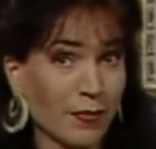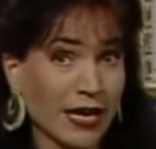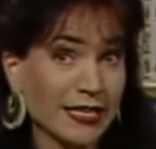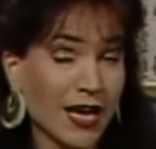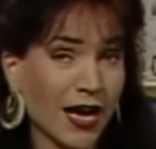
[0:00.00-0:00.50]
They
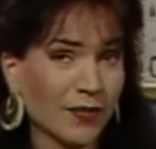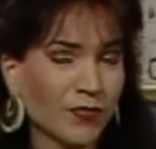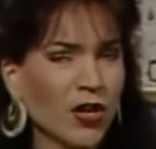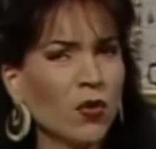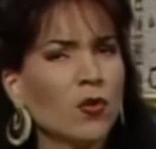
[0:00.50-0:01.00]
might
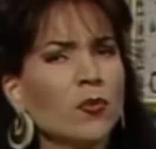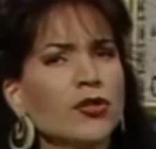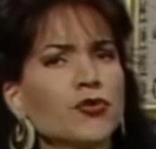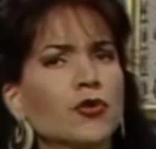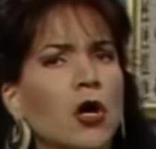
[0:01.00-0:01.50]
not.
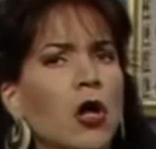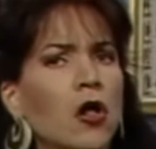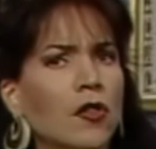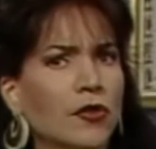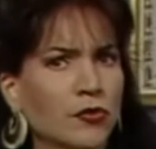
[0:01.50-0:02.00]
What would you
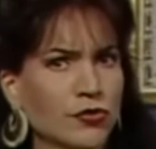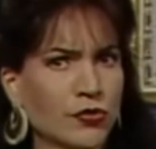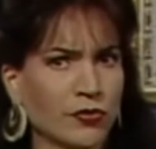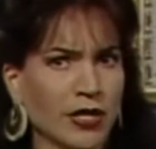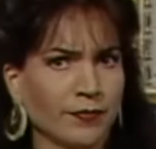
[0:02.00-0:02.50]
call
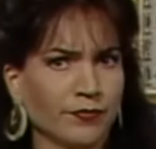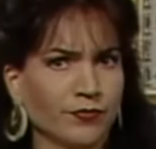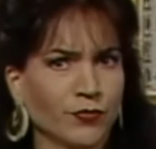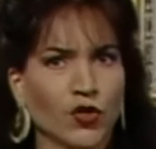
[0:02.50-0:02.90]
those 3?